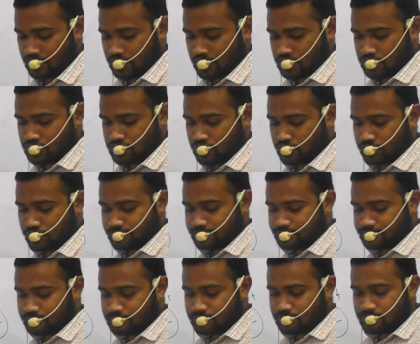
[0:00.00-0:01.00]
So
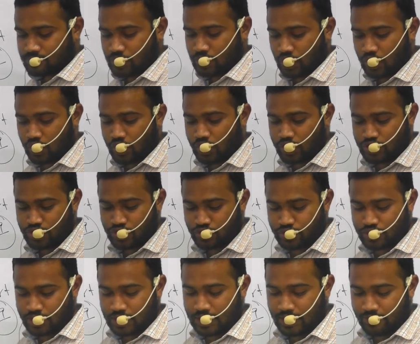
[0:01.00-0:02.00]

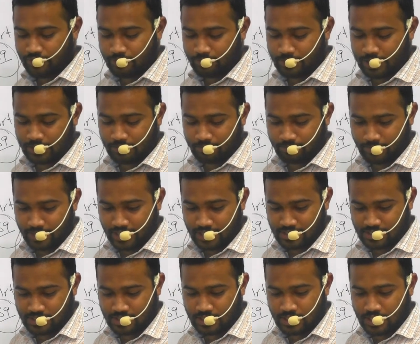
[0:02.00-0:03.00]
constitutional government
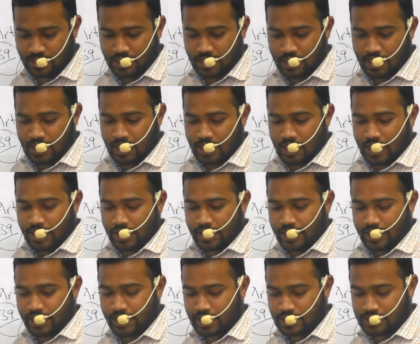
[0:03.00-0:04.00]
means,
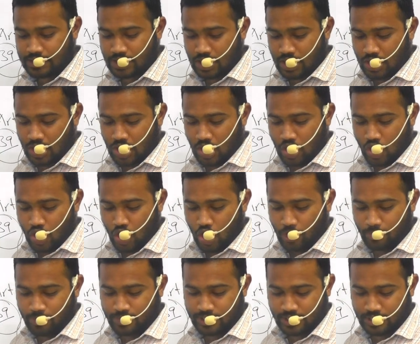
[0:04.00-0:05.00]
here is the
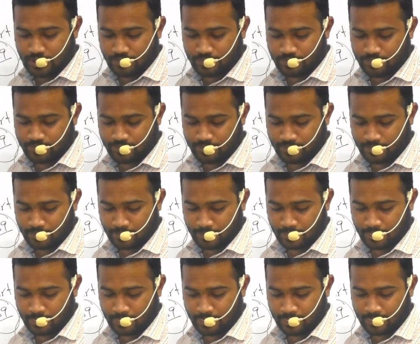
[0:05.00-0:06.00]

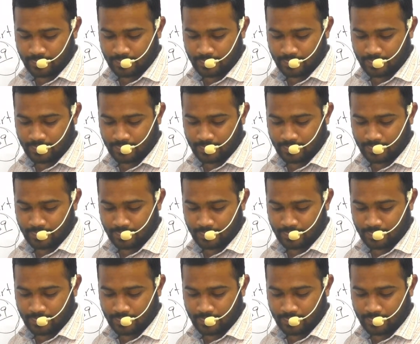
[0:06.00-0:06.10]
option